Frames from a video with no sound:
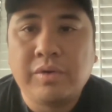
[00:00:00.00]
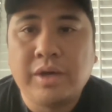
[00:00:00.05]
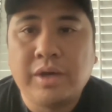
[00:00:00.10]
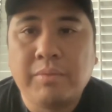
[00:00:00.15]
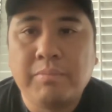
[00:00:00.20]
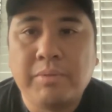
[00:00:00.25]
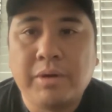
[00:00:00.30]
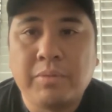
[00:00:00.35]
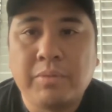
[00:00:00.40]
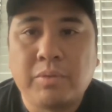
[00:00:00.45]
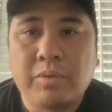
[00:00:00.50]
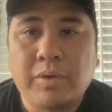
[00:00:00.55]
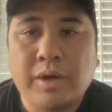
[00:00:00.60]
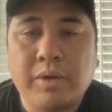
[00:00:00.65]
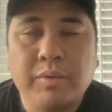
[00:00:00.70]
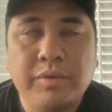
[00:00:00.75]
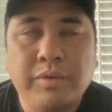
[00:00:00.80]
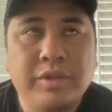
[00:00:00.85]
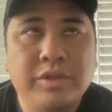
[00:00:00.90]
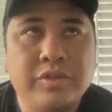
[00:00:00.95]
right? Better
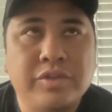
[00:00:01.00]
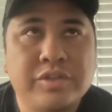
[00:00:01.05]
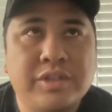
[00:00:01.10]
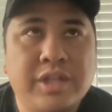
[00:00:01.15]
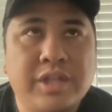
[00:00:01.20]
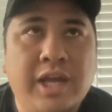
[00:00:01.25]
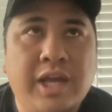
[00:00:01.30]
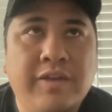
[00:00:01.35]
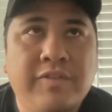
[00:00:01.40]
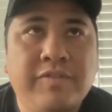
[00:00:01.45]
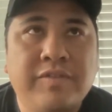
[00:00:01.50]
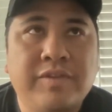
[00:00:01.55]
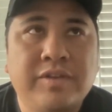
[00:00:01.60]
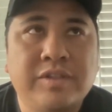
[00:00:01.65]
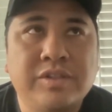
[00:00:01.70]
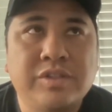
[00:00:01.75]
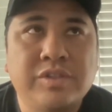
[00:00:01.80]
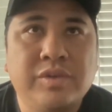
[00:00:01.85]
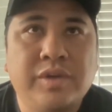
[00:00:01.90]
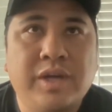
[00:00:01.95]
morale within your staff
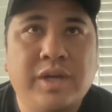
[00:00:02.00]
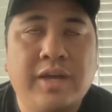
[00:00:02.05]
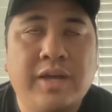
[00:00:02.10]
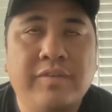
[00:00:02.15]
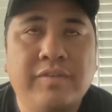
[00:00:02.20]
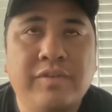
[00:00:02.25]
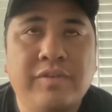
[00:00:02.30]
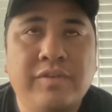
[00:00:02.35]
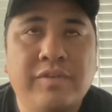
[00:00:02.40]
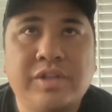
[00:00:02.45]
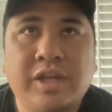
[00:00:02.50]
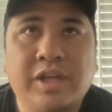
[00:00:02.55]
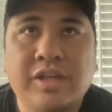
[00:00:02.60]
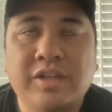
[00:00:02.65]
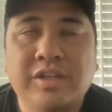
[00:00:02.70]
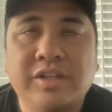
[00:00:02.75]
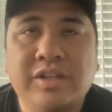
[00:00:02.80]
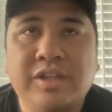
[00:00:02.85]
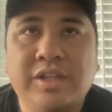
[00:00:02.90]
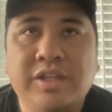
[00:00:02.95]
because you have you
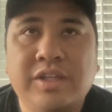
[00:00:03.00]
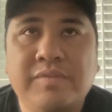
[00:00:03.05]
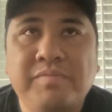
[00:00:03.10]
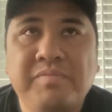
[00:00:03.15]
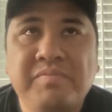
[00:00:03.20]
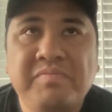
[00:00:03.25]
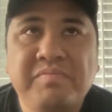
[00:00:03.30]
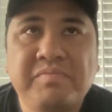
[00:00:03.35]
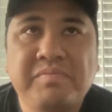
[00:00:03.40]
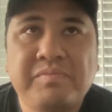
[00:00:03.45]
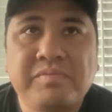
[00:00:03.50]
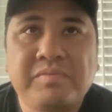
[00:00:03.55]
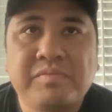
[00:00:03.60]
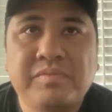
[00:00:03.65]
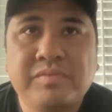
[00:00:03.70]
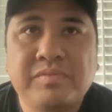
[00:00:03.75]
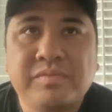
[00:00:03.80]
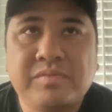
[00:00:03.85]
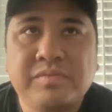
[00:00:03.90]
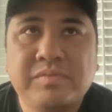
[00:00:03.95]
technically,
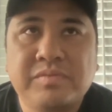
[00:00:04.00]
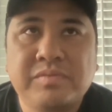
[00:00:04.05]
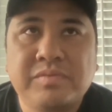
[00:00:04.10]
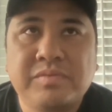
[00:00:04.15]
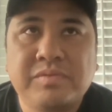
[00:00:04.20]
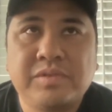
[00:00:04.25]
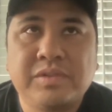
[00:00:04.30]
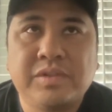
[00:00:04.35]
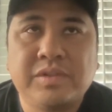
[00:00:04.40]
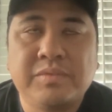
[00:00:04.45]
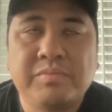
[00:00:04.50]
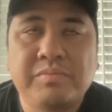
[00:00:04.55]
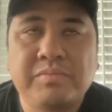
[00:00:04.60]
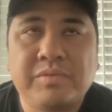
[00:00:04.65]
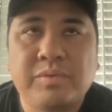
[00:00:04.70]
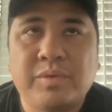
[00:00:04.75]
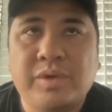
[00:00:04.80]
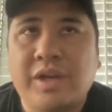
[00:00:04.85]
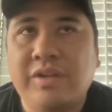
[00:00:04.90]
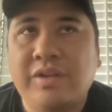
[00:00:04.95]
you know,
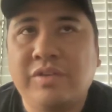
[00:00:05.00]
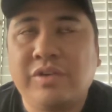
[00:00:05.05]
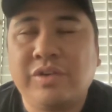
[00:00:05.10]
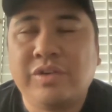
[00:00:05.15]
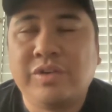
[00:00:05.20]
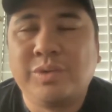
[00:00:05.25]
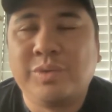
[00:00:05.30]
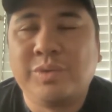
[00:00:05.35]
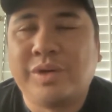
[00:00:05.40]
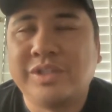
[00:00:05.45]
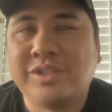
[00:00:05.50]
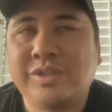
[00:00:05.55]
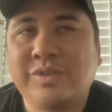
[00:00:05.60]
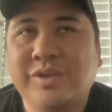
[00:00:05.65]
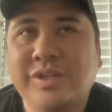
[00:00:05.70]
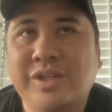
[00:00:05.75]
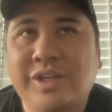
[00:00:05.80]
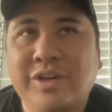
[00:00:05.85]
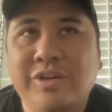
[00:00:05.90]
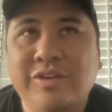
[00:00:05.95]
what I learned through watching
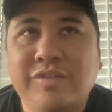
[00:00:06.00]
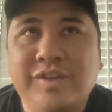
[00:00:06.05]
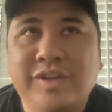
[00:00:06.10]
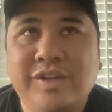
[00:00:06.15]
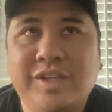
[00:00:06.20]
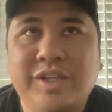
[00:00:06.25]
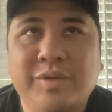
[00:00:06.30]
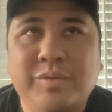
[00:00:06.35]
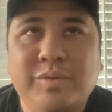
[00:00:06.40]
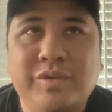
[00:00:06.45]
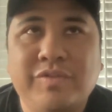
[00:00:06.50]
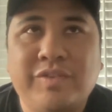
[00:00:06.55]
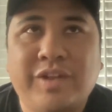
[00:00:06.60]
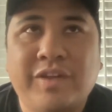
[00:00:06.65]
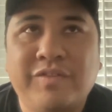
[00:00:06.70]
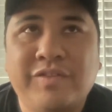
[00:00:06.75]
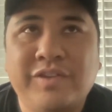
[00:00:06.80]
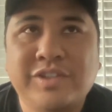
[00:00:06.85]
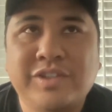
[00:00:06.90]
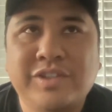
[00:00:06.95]
what Gary Vee did with Fly
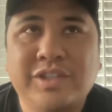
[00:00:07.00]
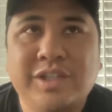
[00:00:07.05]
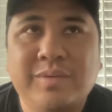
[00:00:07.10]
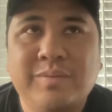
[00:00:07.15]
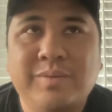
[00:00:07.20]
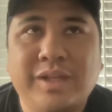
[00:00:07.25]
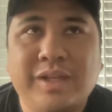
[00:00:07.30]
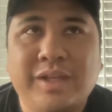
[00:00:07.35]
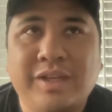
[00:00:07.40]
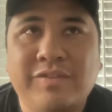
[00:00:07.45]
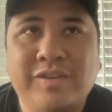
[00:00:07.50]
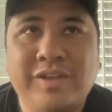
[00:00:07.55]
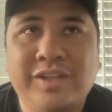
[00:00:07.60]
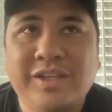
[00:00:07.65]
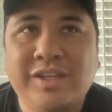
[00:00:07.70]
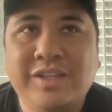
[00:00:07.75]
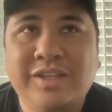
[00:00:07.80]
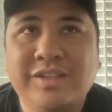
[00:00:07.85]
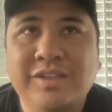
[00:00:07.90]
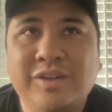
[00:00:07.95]
Fish Club. Like if
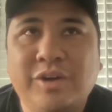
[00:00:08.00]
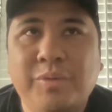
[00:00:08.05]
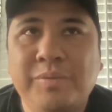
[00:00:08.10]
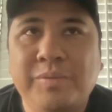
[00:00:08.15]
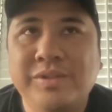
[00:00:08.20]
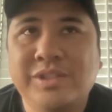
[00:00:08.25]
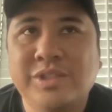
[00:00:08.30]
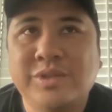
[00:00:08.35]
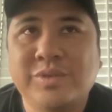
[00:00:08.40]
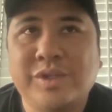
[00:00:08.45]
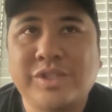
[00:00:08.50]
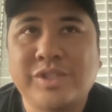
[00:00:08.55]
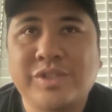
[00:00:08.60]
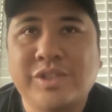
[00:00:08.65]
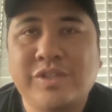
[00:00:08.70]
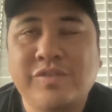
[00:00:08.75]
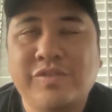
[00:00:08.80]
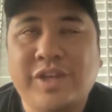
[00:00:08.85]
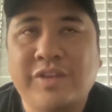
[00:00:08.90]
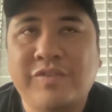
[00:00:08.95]
he opens his rest
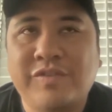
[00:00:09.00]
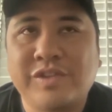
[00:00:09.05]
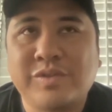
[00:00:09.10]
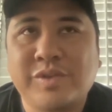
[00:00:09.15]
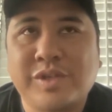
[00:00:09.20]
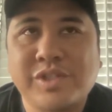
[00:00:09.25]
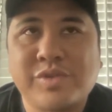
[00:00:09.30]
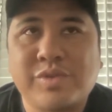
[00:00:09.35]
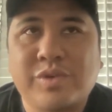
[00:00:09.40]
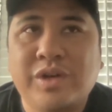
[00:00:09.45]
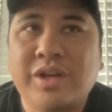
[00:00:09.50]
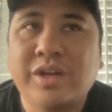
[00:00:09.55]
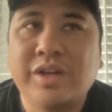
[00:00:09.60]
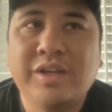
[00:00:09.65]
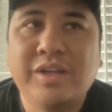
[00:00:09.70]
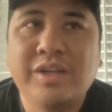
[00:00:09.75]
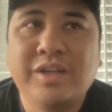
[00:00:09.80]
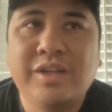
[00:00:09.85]
his Fly Fish restaurant,